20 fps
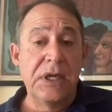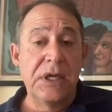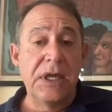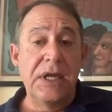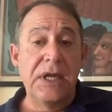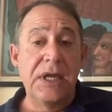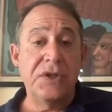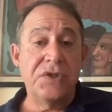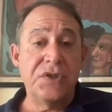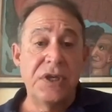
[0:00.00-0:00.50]

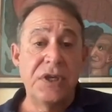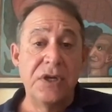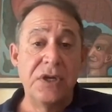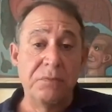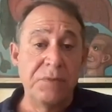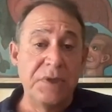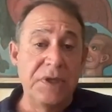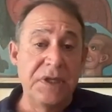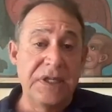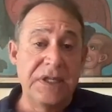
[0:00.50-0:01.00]
and she helped
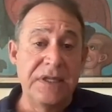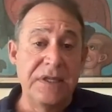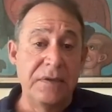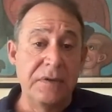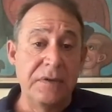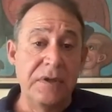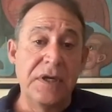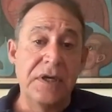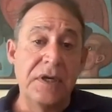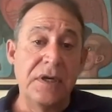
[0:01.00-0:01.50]
me
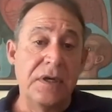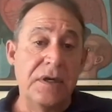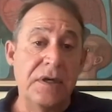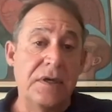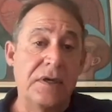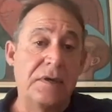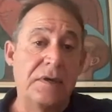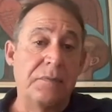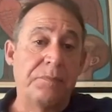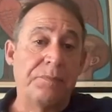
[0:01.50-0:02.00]

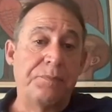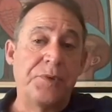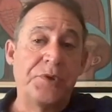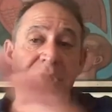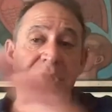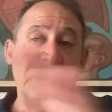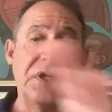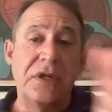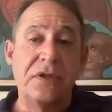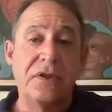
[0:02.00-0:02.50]
put
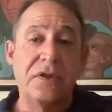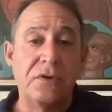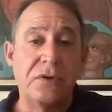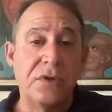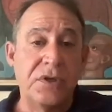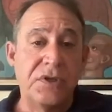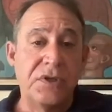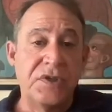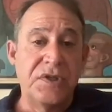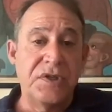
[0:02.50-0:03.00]
together
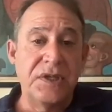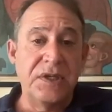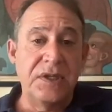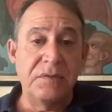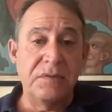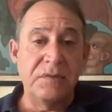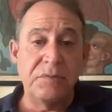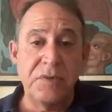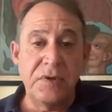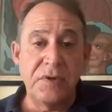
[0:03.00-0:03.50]
a
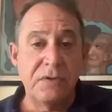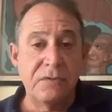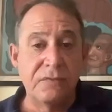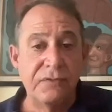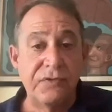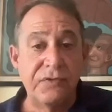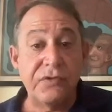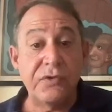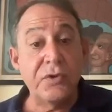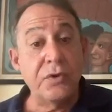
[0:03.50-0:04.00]
team of
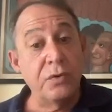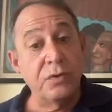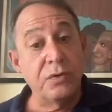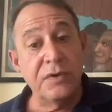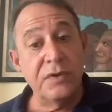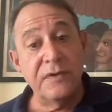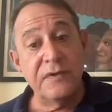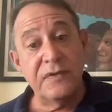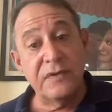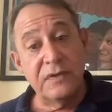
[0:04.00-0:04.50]

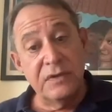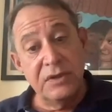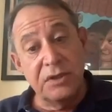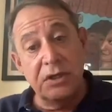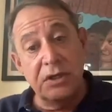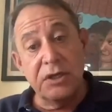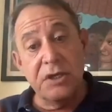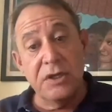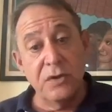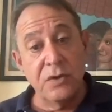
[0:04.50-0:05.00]
students,
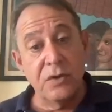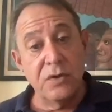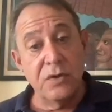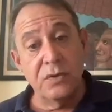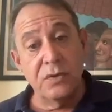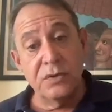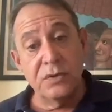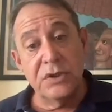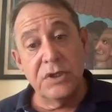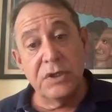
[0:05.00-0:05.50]
young and
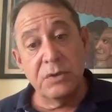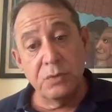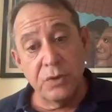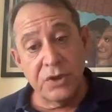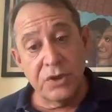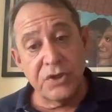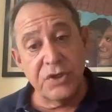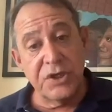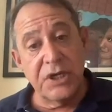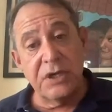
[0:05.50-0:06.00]
old, that work
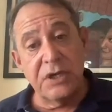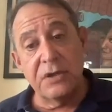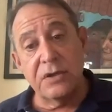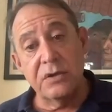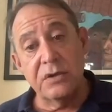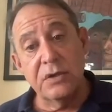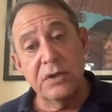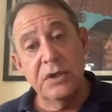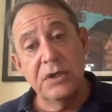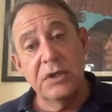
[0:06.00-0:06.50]
together
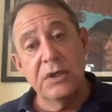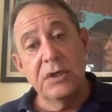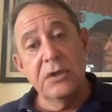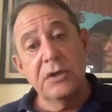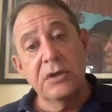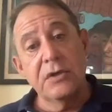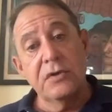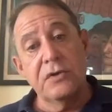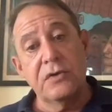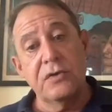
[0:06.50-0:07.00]

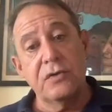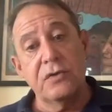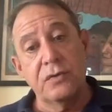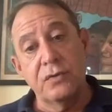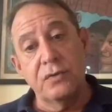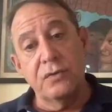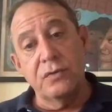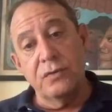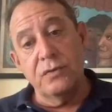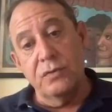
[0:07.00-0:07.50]

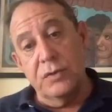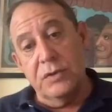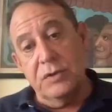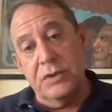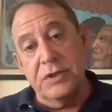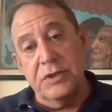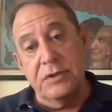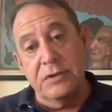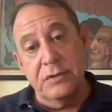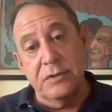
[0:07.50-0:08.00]
to
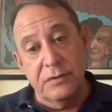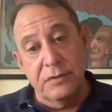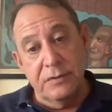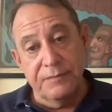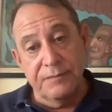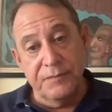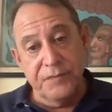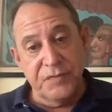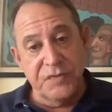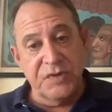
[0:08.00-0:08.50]

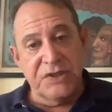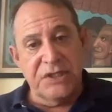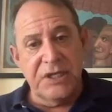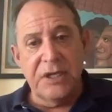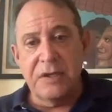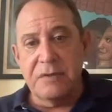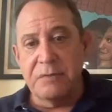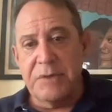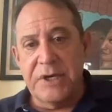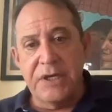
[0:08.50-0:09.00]

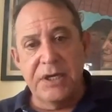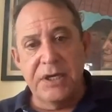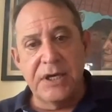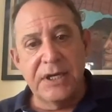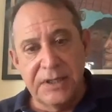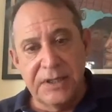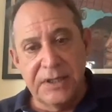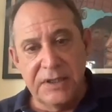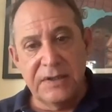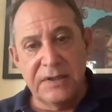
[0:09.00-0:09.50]
take my
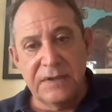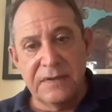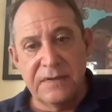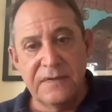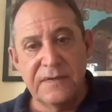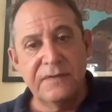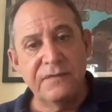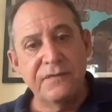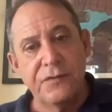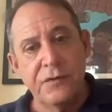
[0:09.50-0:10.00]

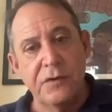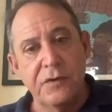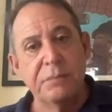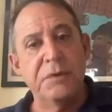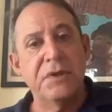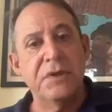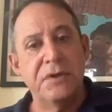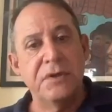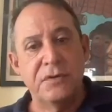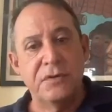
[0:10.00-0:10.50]
ideas and form it
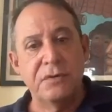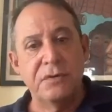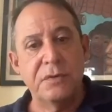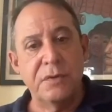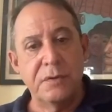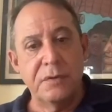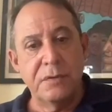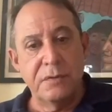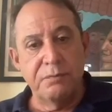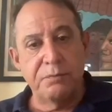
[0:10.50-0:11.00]
into
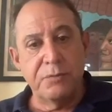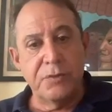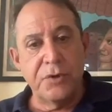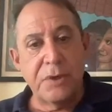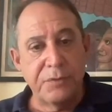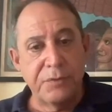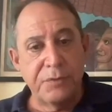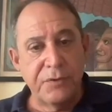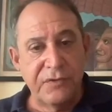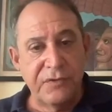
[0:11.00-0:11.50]
a
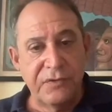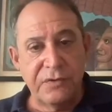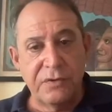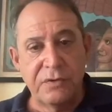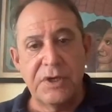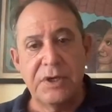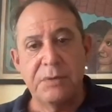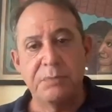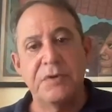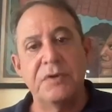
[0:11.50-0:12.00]
proper
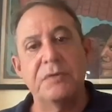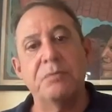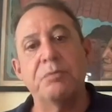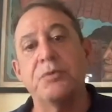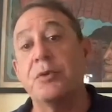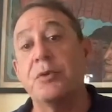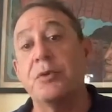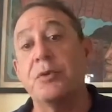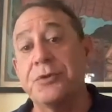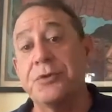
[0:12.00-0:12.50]
script
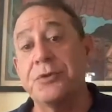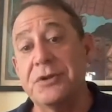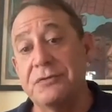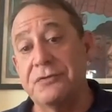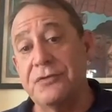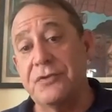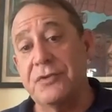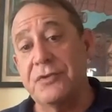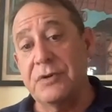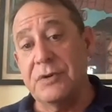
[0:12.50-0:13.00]
appropriate
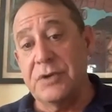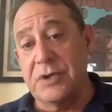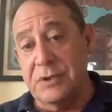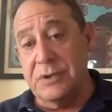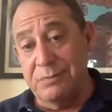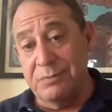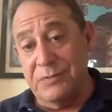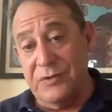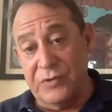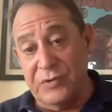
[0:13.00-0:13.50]

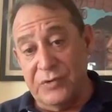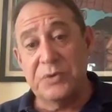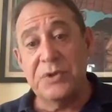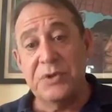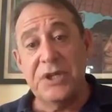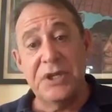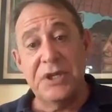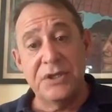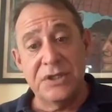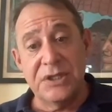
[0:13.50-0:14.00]
for
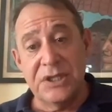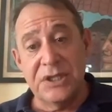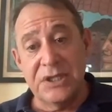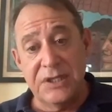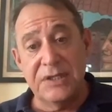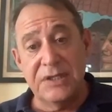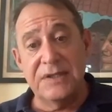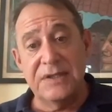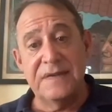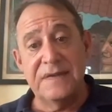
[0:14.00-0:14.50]
school-aged
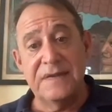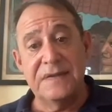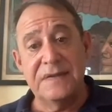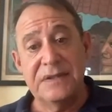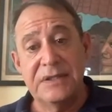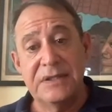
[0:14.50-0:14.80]
kids.